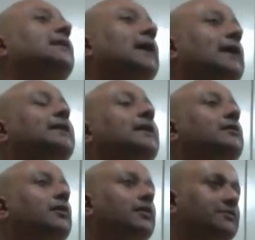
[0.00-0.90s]
Celtic
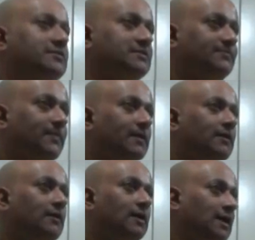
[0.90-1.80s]
gods
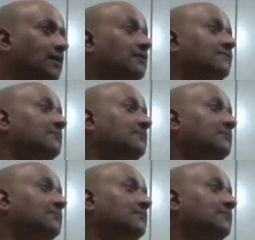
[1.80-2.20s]
or any of